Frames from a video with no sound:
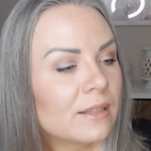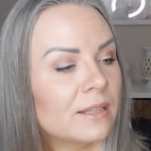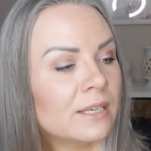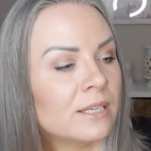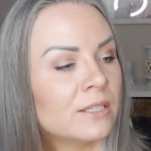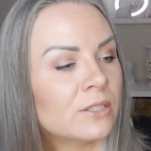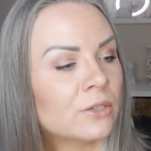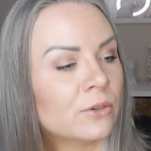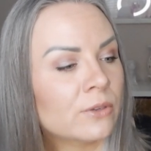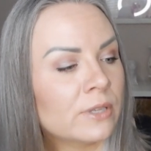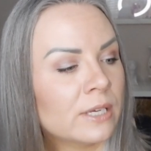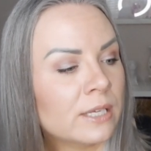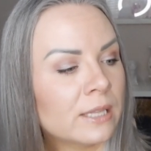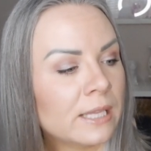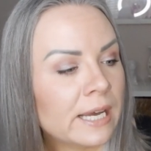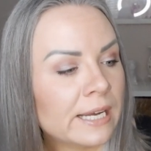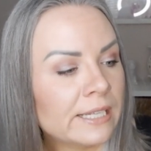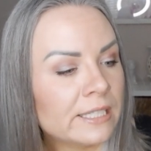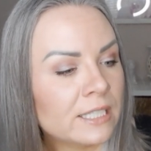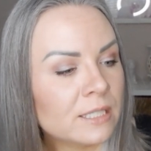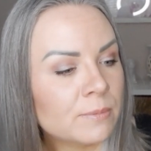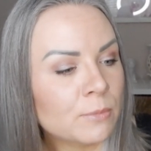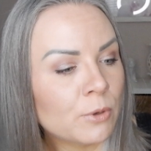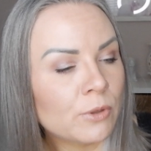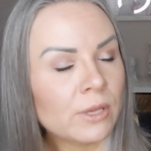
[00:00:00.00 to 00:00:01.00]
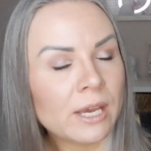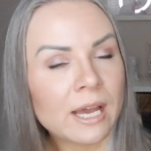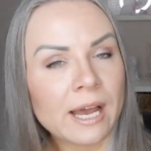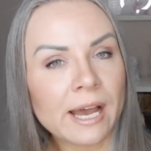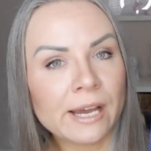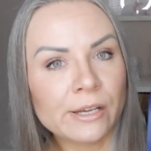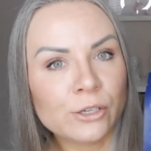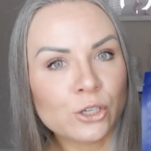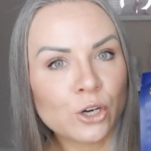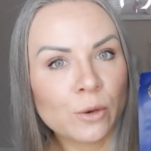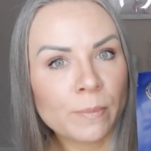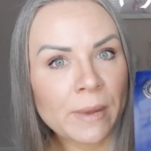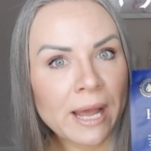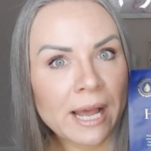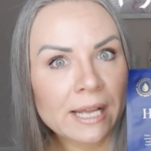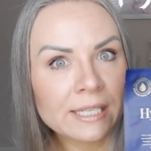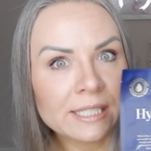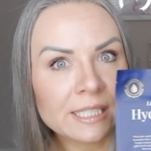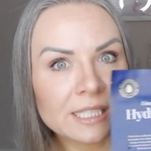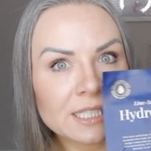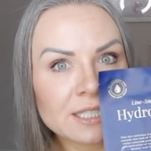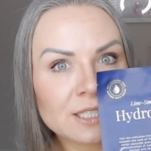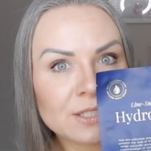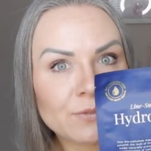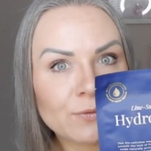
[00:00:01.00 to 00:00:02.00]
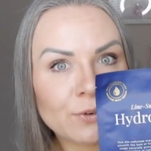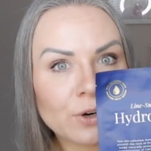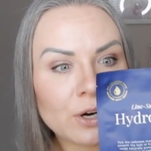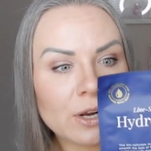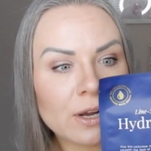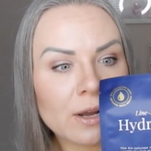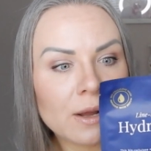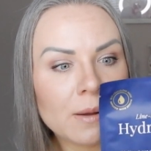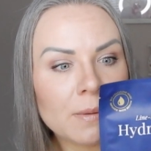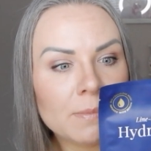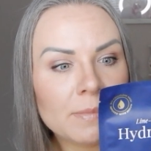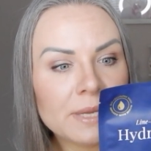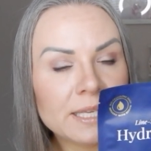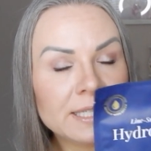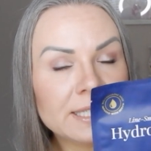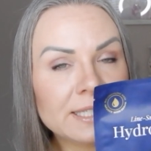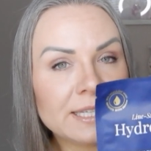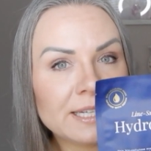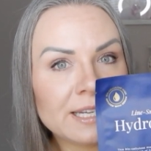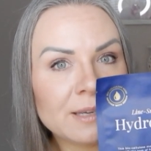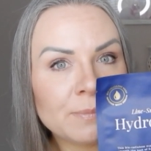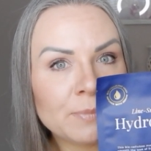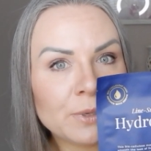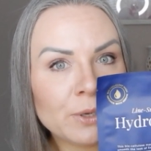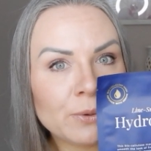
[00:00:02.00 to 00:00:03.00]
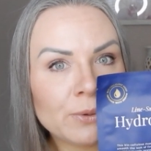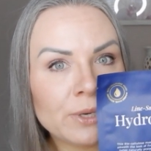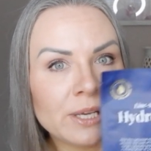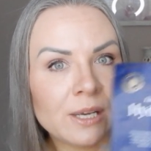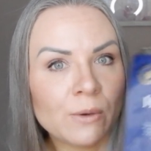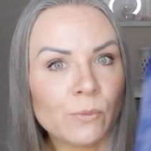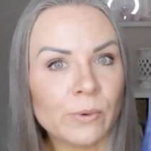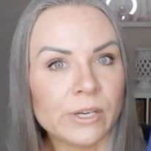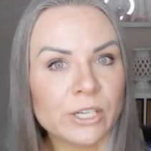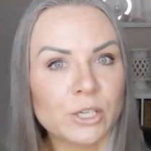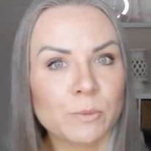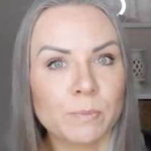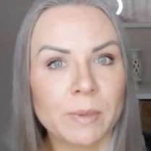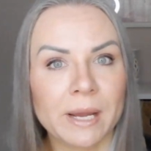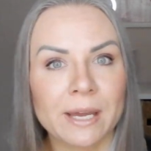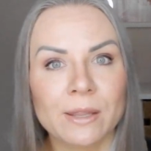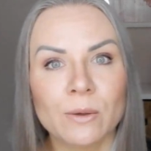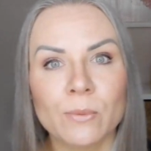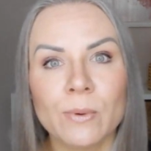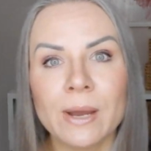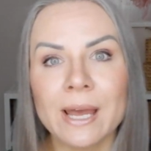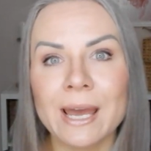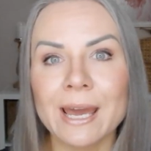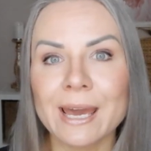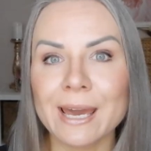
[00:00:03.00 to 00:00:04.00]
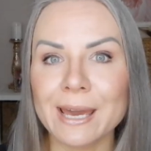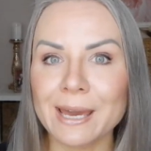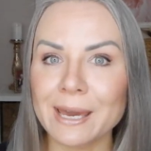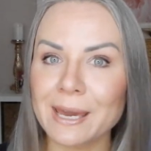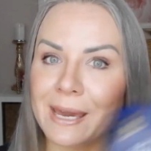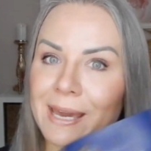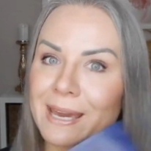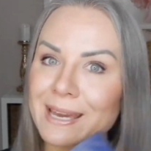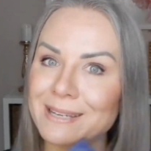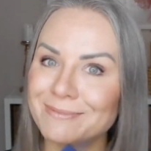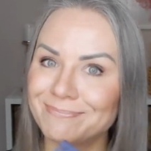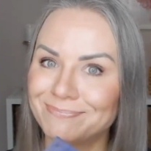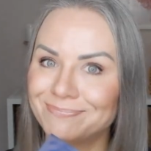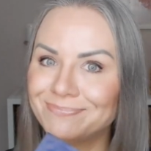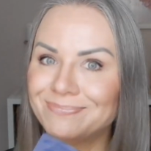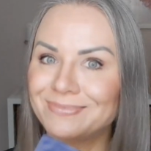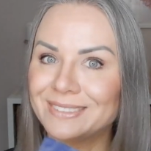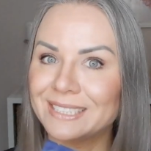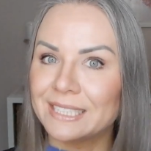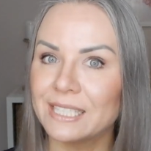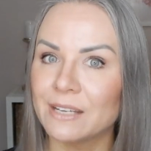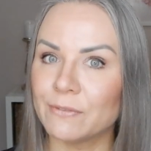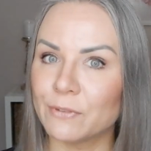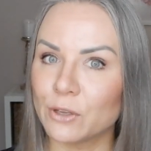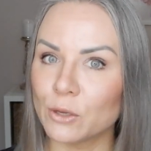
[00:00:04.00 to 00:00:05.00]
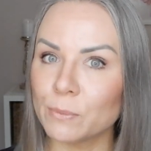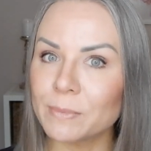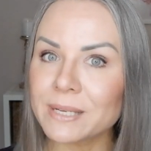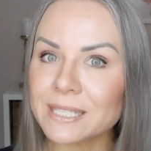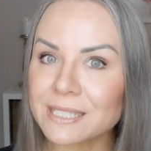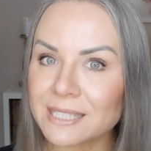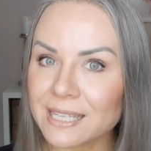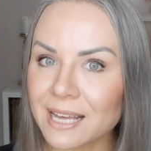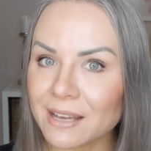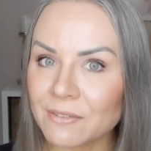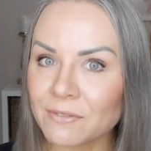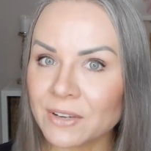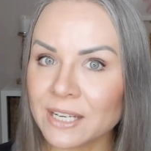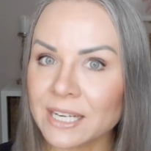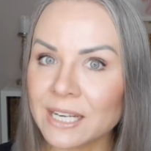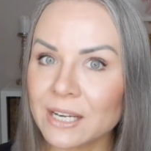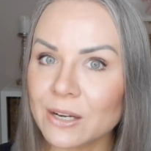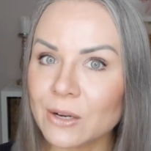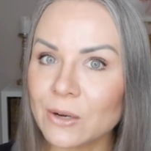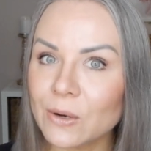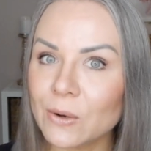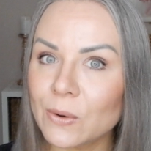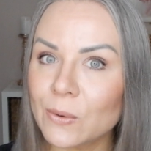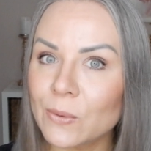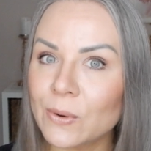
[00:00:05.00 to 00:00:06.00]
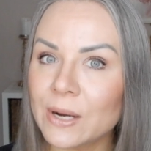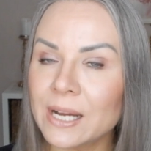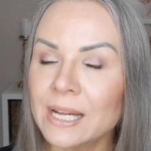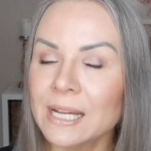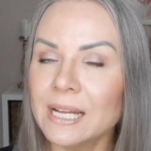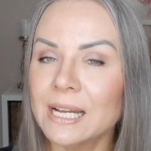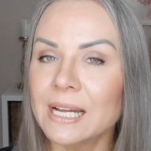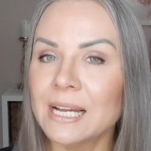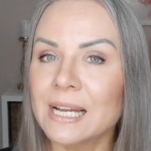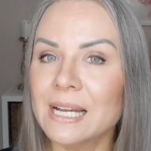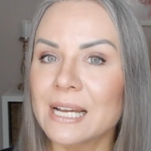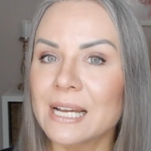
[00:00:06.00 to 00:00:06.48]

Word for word: these are the line smoothing hydro masks from City Beauty which by the way if you missed that video